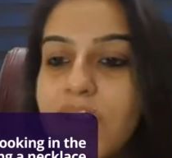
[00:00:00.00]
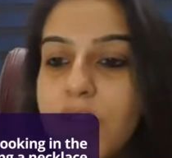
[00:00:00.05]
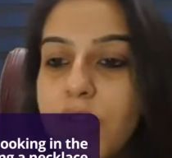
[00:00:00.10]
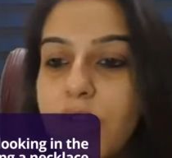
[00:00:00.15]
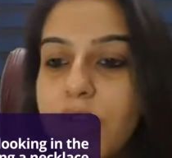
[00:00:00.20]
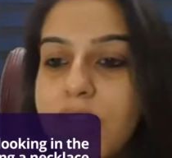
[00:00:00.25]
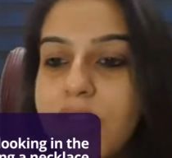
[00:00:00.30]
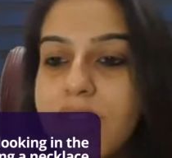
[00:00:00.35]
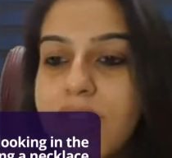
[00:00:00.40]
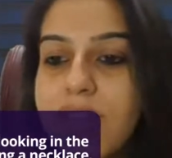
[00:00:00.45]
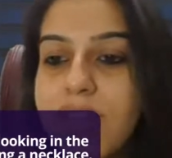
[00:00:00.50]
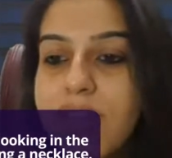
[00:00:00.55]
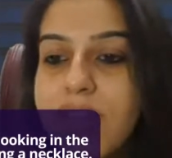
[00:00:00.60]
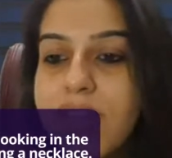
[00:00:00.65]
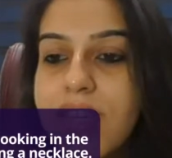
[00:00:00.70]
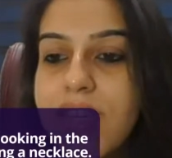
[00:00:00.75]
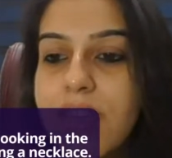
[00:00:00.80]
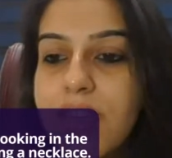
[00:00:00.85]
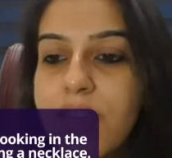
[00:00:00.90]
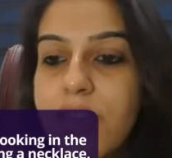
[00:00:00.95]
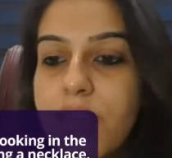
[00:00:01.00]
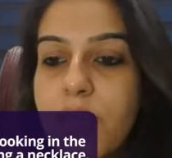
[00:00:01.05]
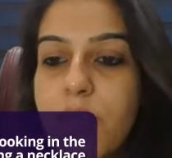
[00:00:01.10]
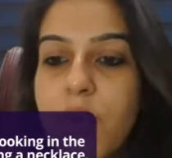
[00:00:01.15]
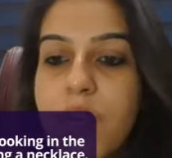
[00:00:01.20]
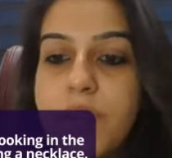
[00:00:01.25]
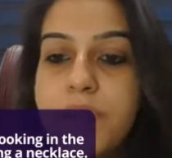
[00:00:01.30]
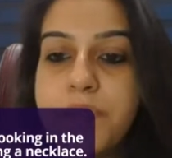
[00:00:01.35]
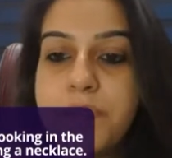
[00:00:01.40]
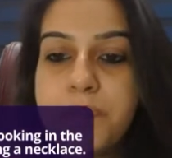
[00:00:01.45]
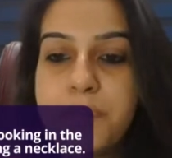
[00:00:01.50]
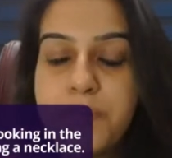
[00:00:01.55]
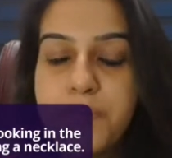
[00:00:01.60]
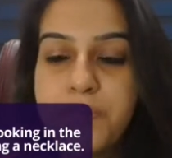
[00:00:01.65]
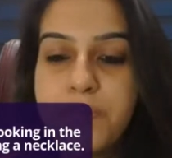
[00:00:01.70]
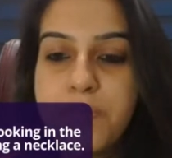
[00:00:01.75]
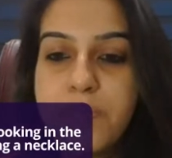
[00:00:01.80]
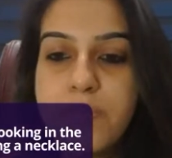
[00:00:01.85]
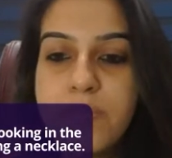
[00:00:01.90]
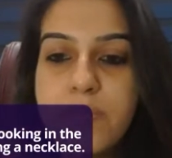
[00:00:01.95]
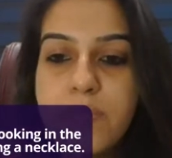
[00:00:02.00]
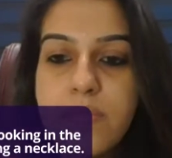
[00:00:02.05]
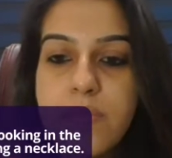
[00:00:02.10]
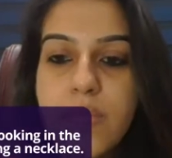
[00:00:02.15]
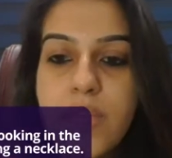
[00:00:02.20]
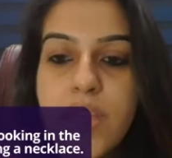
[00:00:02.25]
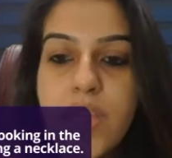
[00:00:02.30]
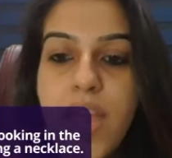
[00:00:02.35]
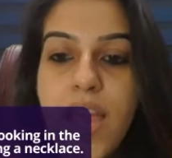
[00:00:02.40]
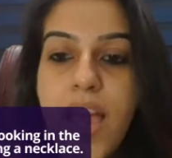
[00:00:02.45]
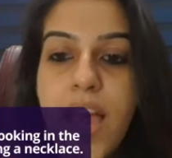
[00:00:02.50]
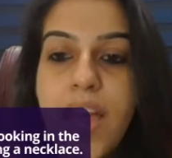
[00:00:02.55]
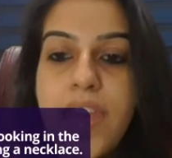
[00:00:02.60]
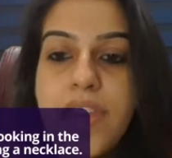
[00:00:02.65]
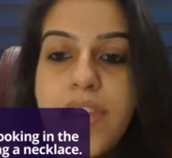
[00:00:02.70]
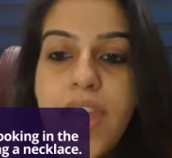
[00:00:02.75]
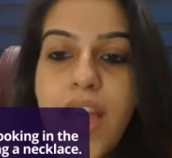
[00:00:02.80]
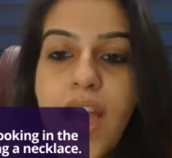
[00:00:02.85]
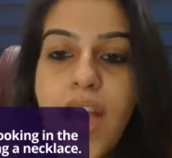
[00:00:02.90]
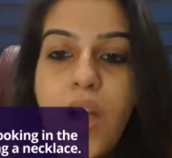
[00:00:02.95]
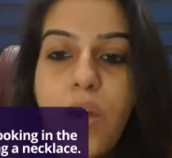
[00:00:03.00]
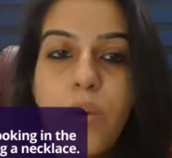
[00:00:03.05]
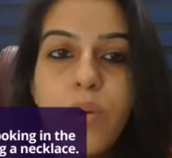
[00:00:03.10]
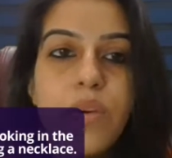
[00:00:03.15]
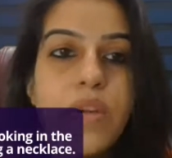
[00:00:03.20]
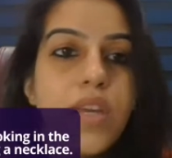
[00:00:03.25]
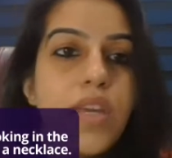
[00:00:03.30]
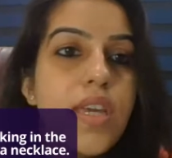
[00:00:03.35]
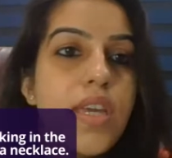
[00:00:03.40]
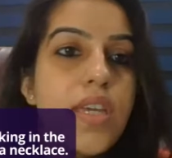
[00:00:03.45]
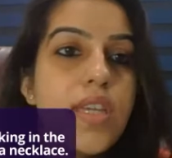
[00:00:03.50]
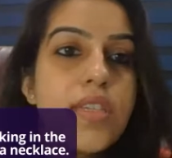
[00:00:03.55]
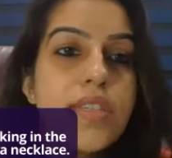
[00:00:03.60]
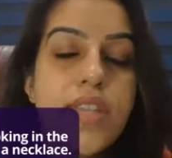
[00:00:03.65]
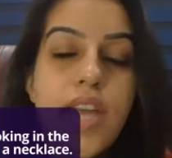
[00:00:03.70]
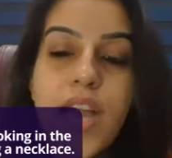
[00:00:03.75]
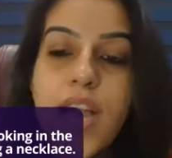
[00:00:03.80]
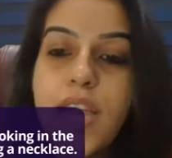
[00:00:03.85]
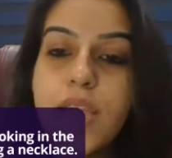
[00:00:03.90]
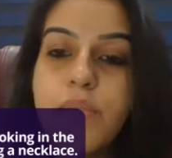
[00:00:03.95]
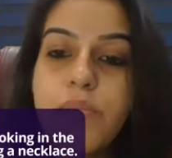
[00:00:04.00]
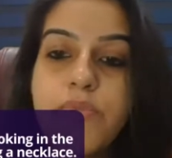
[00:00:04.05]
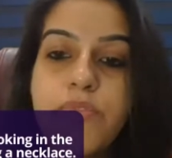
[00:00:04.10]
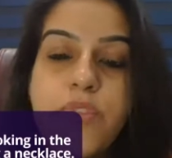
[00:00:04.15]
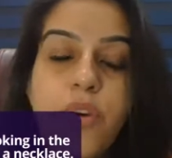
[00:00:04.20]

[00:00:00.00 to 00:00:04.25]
Good thinking, everyone. And now, time